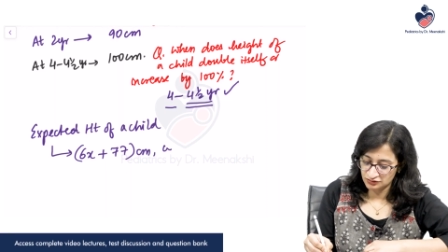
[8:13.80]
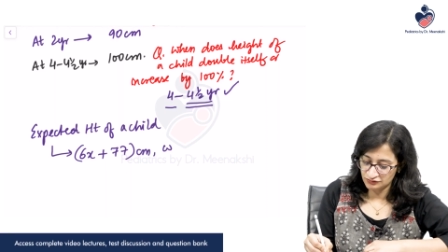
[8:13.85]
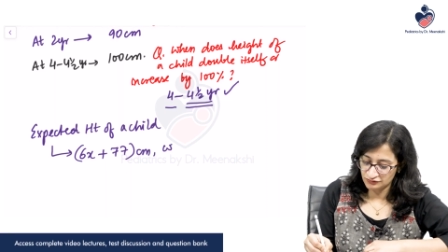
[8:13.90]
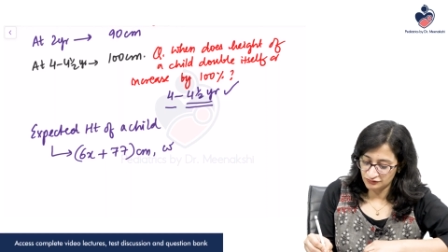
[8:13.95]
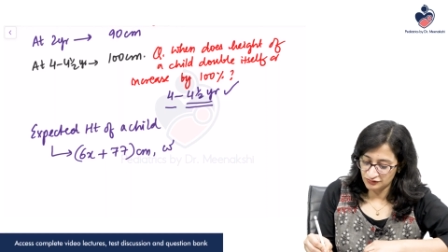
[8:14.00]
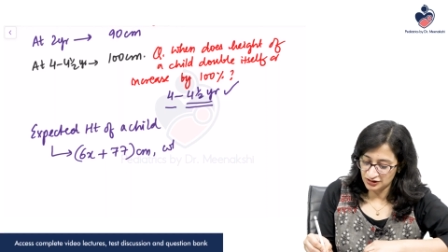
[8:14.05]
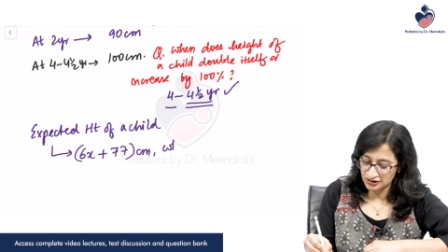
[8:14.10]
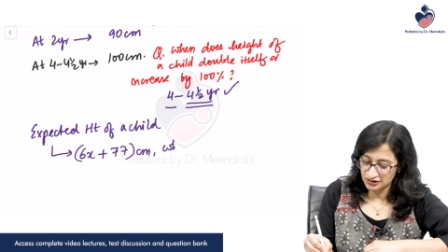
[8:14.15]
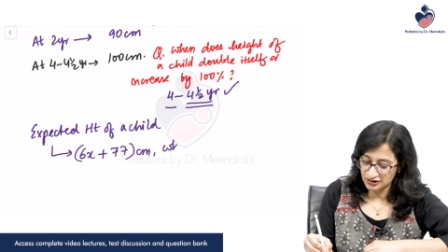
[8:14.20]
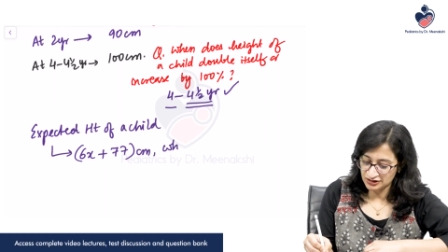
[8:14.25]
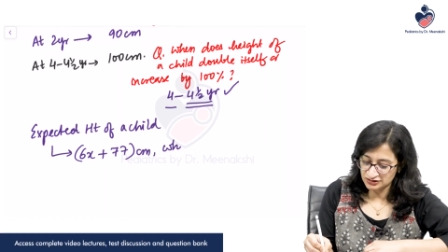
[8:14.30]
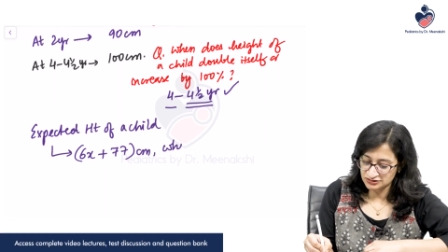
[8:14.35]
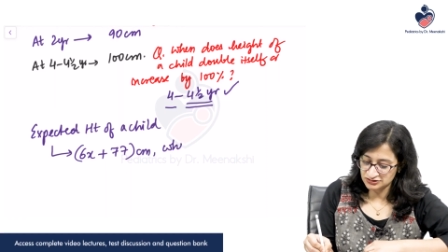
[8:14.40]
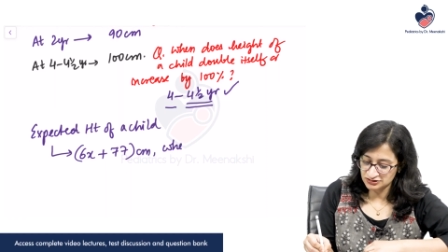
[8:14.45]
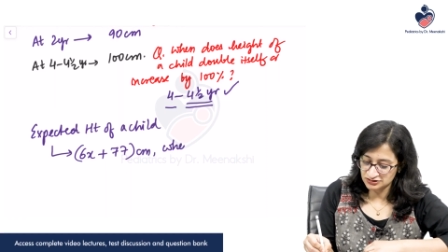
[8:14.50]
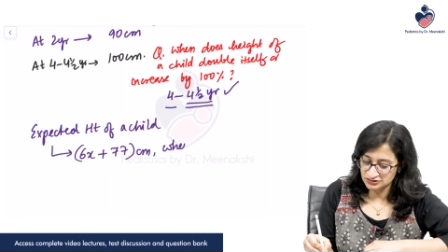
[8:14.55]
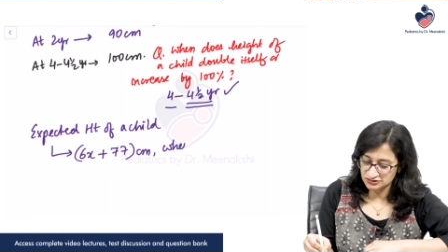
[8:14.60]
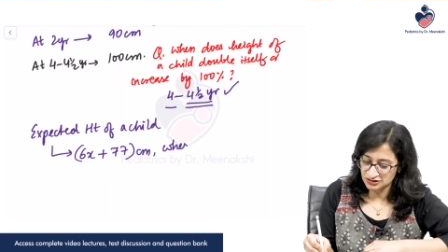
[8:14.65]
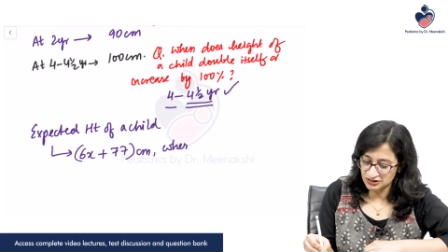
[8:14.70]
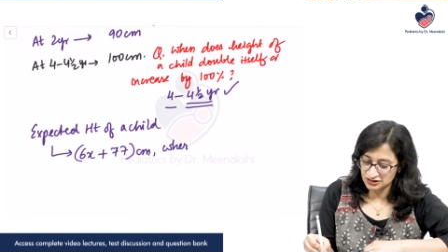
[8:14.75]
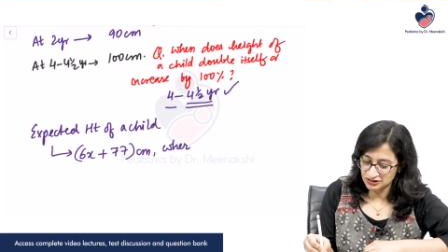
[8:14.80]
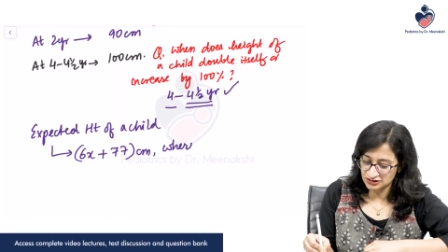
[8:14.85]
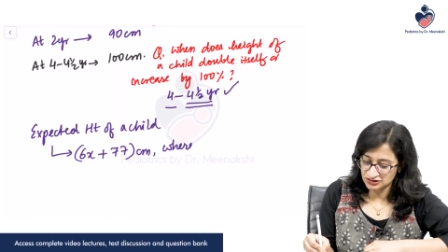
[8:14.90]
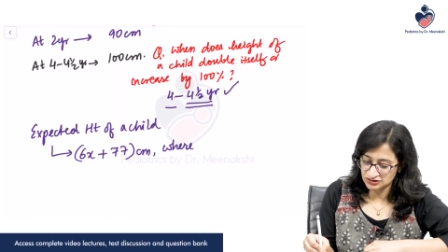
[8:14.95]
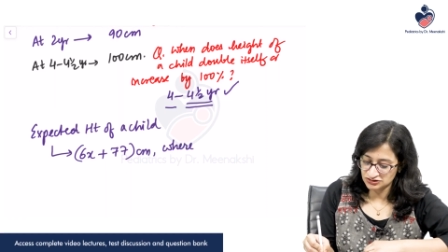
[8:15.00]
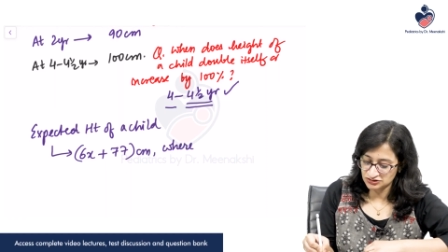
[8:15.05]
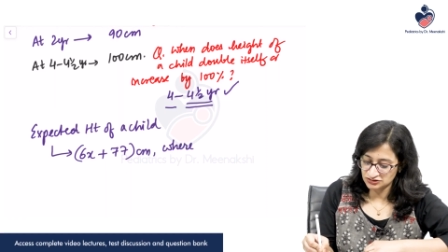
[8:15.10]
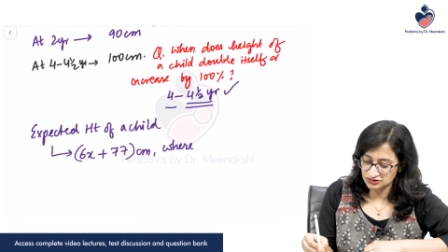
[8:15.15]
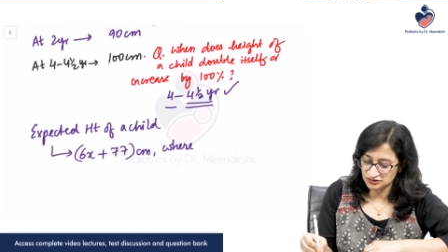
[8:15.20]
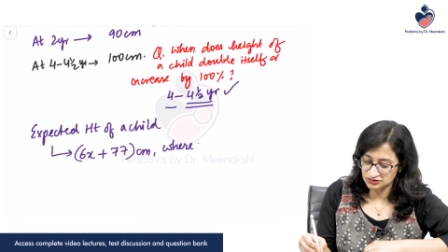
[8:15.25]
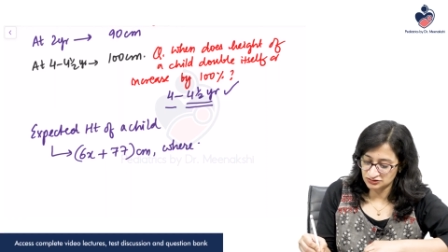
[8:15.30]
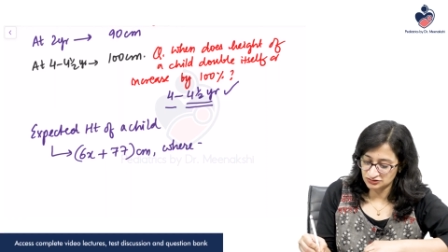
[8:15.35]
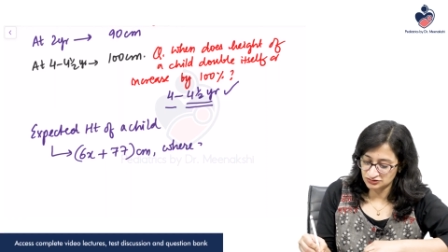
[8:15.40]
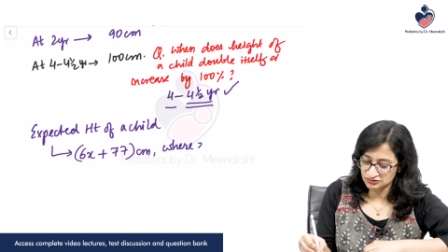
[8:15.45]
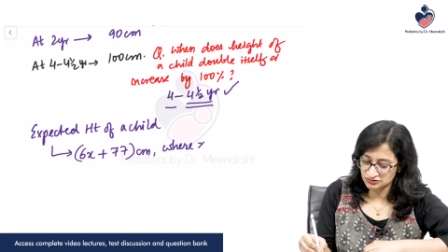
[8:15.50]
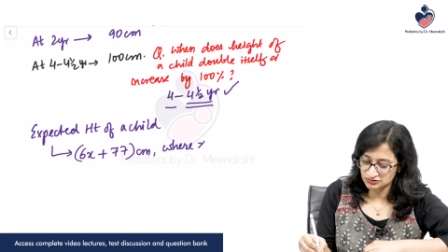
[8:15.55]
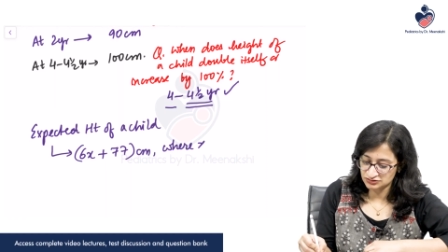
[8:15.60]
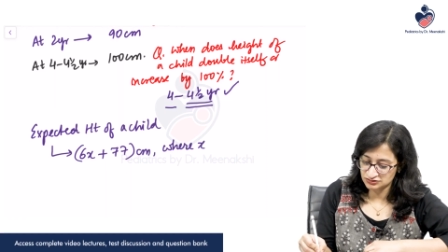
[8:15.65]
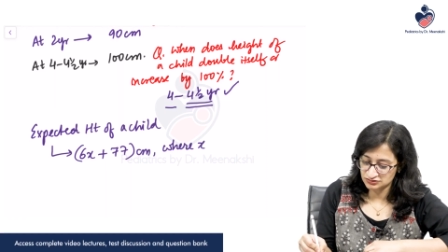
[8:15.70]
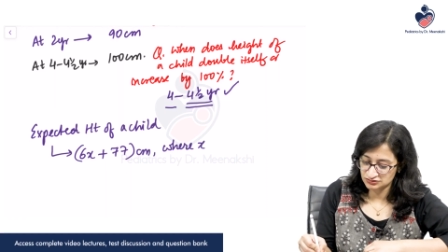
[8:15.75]
where x is the age in
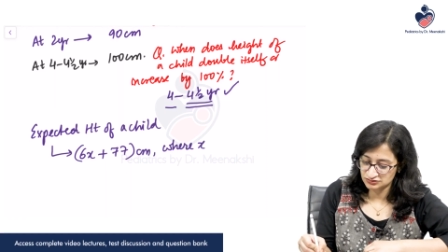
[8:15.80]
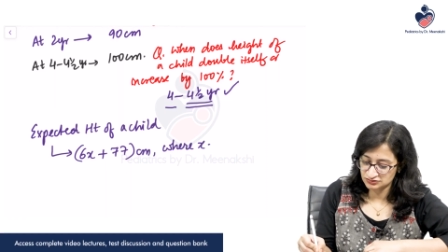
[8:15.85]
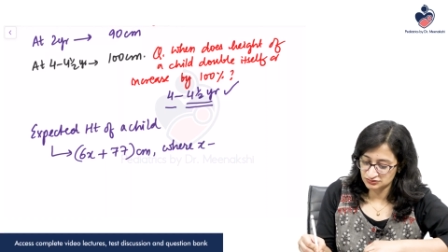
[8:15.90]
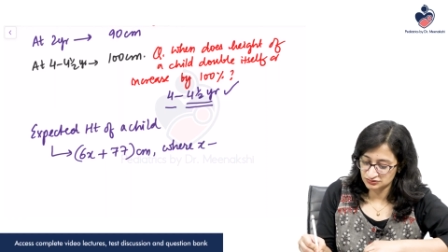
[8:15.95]
years